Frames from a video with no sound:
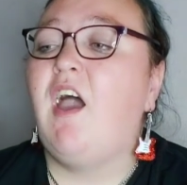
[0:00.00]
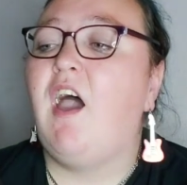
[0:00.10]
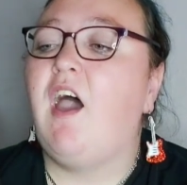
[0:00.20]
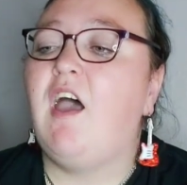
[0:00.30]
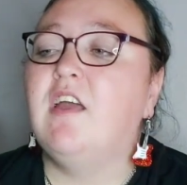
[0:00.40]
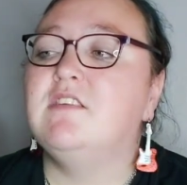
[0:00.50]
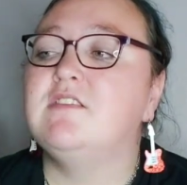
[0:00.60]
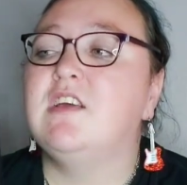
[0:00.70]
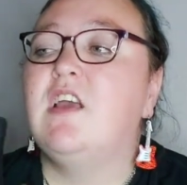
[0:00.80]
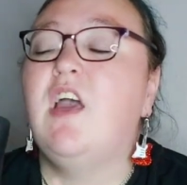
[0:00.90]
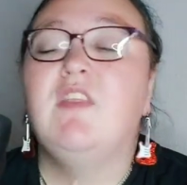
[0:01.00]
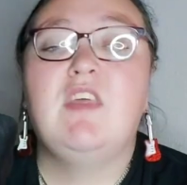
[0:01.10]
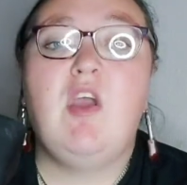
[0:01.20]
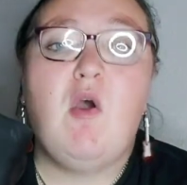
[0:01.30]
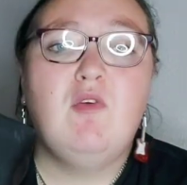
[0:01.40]
and
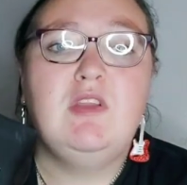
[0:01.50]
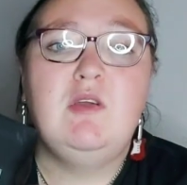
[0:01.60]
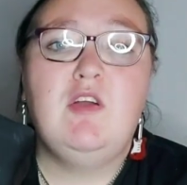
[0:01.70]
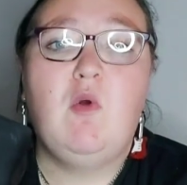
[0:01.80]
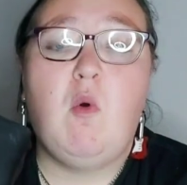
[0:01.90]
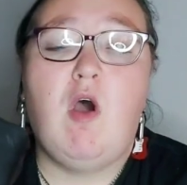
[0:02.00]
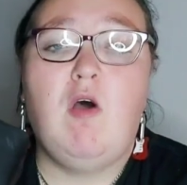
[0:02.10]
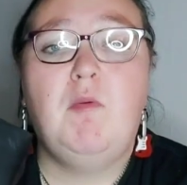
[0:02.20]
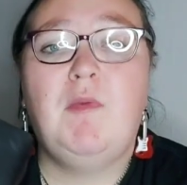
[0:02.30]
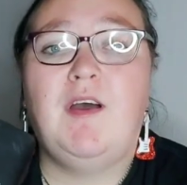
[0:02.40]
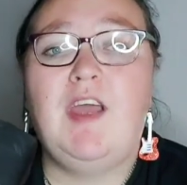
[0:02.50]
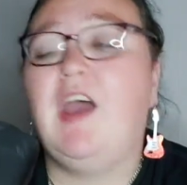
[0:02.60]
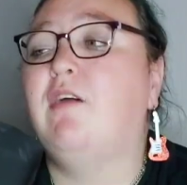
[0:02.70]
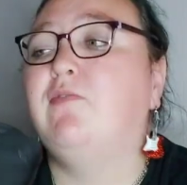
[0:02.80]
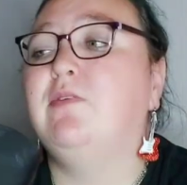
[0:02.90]
the only qualm I
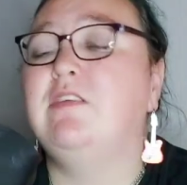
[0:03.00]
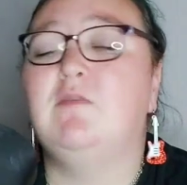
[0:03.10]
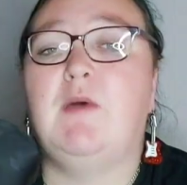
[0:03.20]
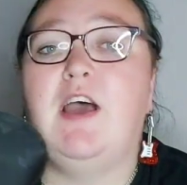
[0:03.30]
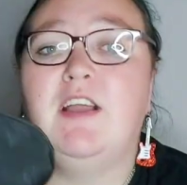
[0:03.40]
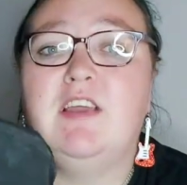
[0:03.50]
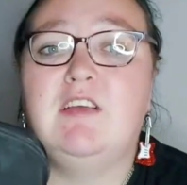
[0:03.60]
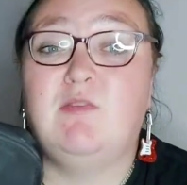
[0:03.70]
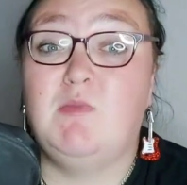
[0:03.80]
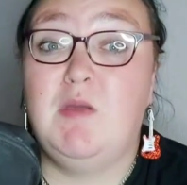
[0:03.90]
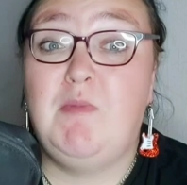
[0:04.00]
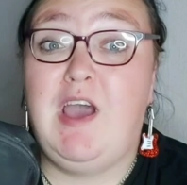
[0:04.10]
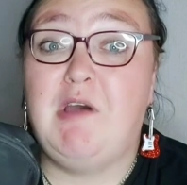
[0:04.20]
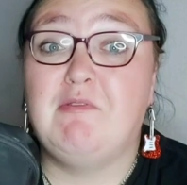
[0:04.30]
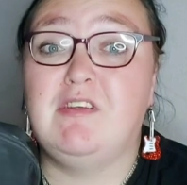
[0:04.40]
have with this bag is my
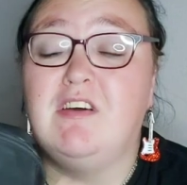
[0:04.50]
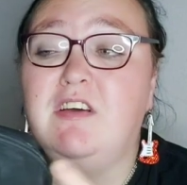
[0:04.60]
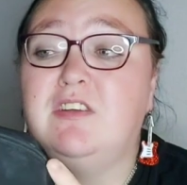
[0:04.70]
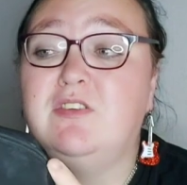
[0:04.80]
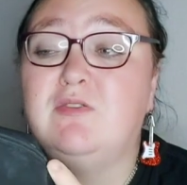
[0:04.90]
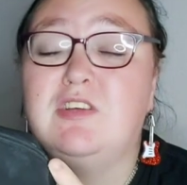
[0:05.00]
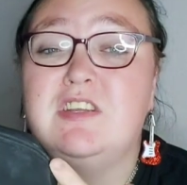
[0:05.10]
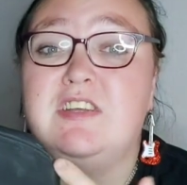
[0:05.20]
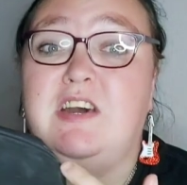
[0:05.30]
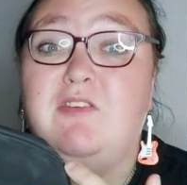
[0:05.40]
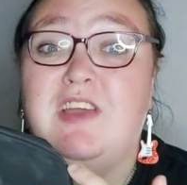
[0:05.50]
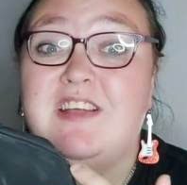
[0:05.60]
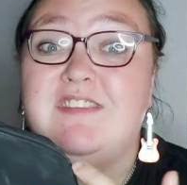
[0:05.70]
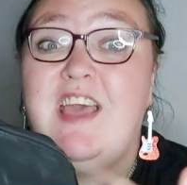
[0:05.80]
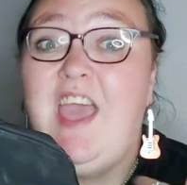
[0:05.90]
powder, as you can tell,
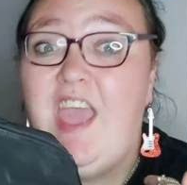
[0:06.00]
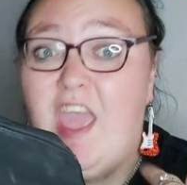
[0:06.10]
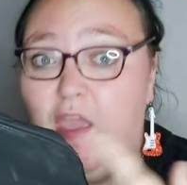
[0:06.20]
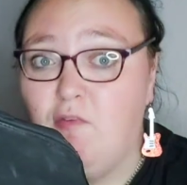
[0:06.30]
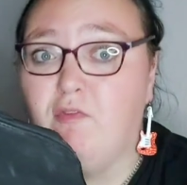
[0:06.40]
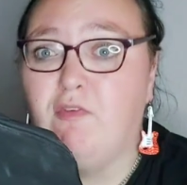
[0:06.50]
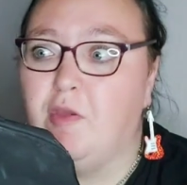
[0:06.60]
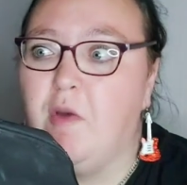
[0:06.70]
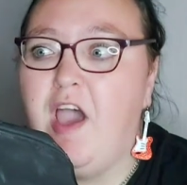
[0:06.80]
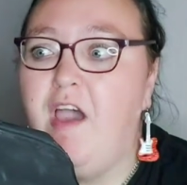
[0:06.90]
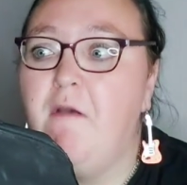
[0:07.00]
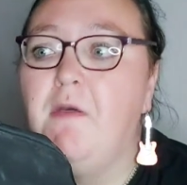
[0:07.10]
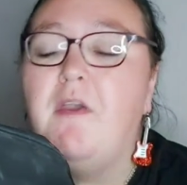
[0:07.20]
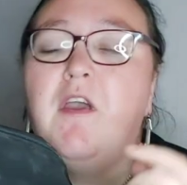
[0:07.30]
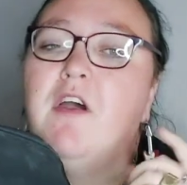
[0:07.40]
gets everywhere.
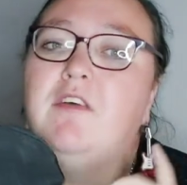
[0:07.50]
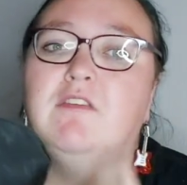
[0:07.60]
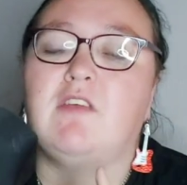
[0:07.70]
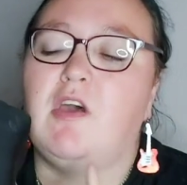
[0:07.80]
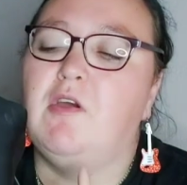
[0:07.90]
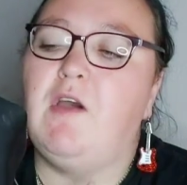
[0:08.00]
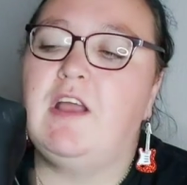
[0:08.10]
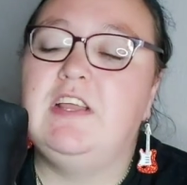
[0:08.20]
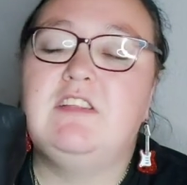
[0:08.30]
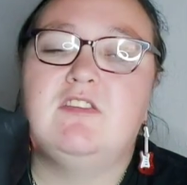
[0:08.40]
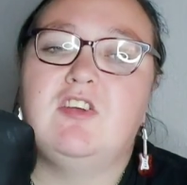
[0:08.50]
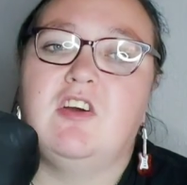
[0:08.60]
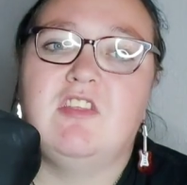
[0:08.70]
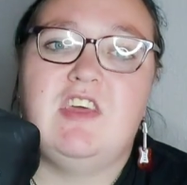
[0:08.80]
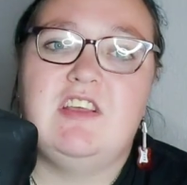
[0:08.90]
So I need to
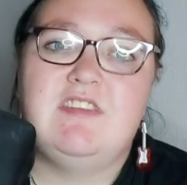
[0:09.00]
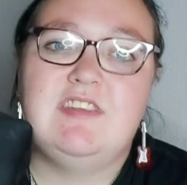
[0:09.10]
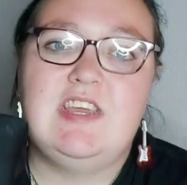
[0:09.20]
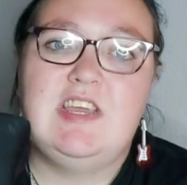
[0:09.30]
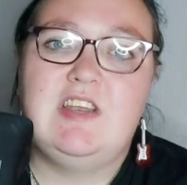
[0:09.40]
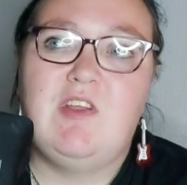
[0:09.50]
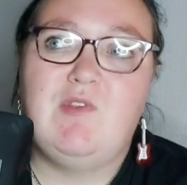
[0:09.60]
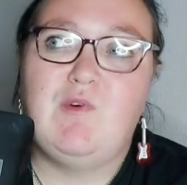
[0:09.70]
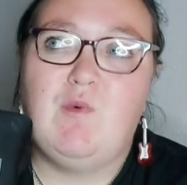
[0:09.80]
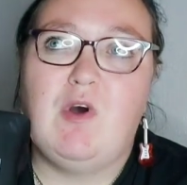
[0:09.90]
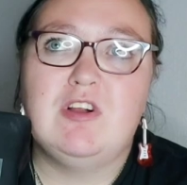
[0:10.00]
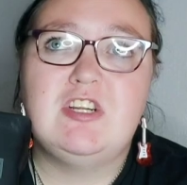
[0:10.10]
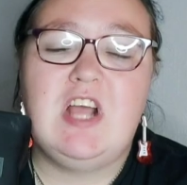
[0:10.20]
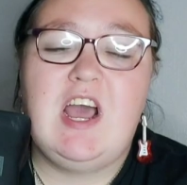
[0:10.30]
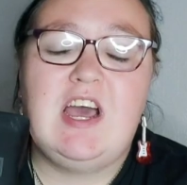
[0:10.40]
chuck this in the wash
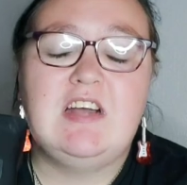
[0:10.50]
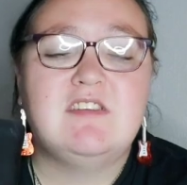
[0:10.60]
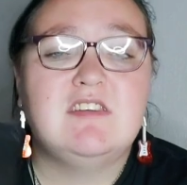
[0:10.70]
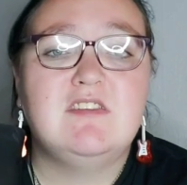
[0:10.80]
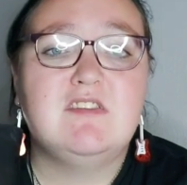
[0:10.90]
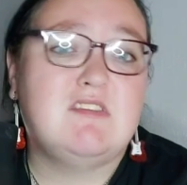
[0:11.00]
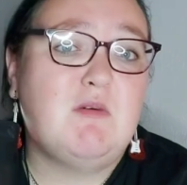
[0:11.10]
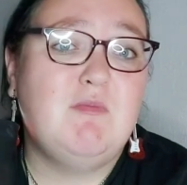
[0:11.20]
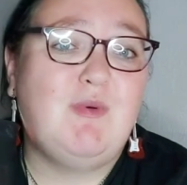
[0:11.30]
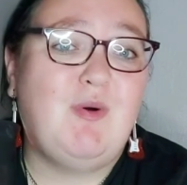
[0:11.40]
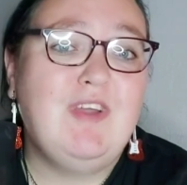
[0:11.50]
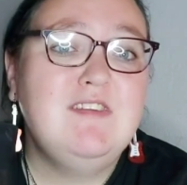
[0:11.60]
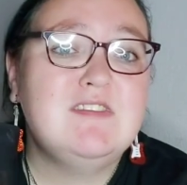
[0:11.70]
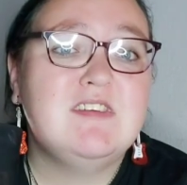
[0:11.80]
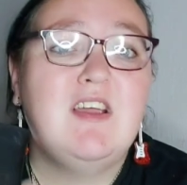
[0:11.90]
at some
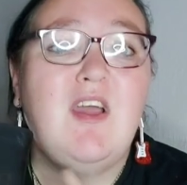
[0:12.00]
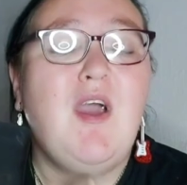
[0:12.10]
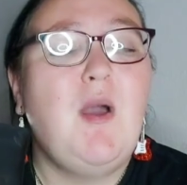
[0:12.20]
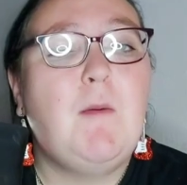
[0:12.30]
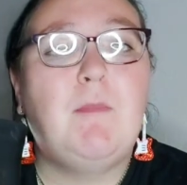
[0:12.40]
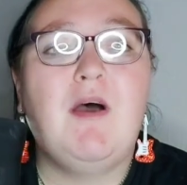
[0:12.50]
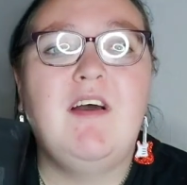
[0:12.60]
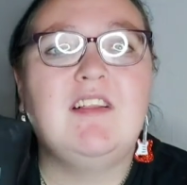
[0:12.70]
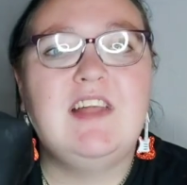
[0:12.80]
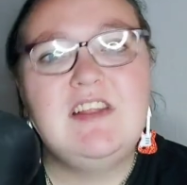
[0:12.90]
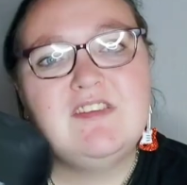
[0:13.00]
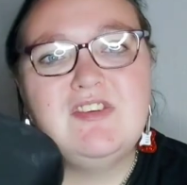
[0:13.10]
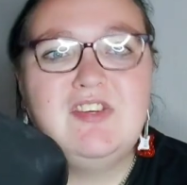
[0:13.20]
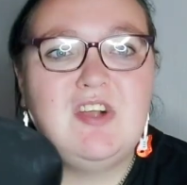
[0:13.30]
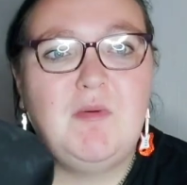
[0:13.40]
point. But let's
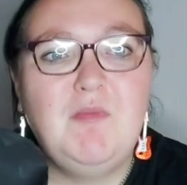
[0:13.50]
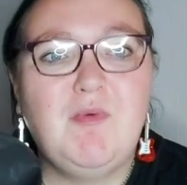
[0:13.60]
jump